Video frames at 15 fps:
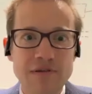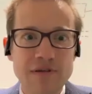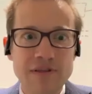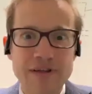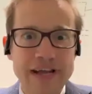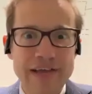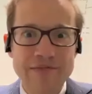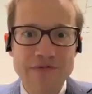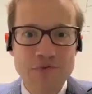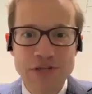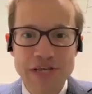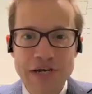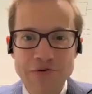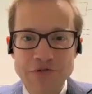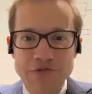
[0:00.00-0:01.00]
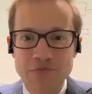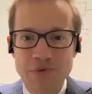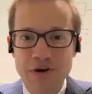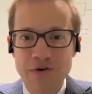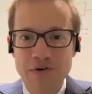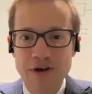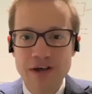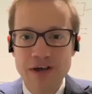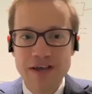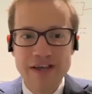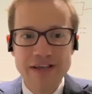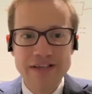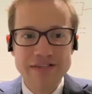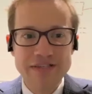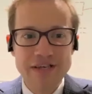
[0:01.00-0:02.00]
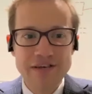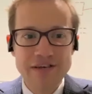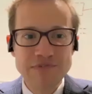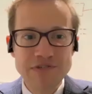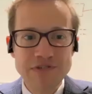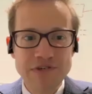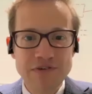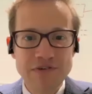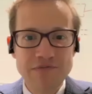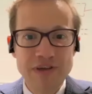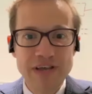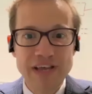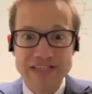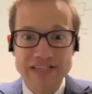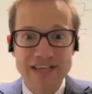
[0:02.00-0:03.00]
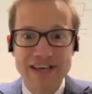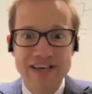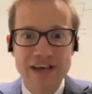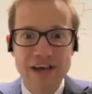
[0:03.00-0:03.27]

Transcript: like everybody else will in terms of is it a